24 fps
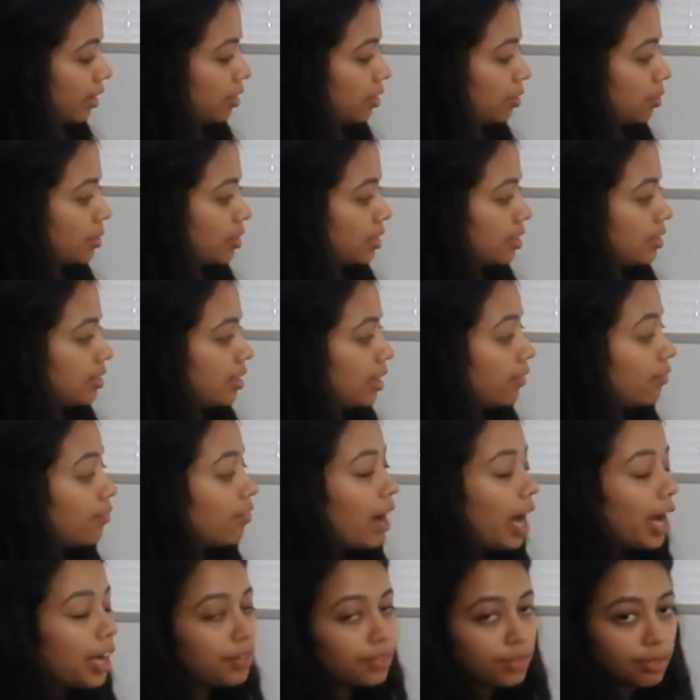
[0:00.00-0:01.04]
and you see that
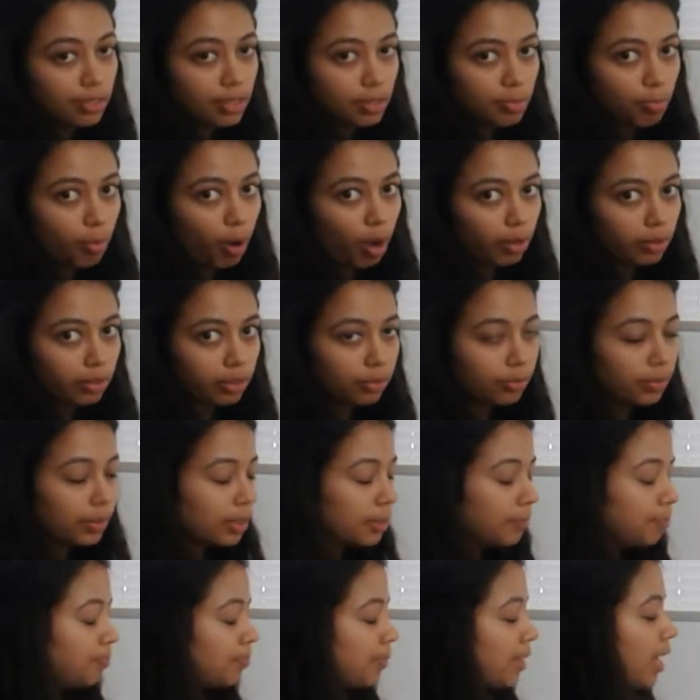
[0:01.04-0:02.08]
5 is the smaller
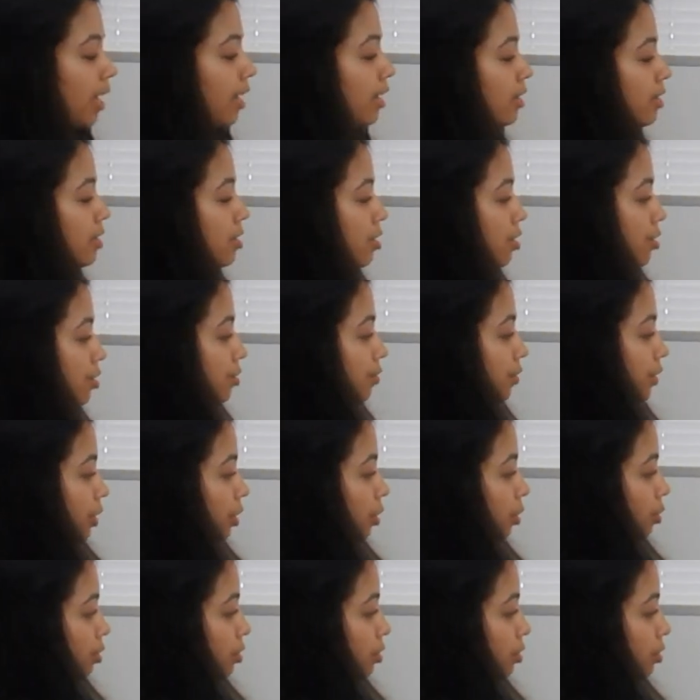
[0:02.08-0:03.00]
one. So you would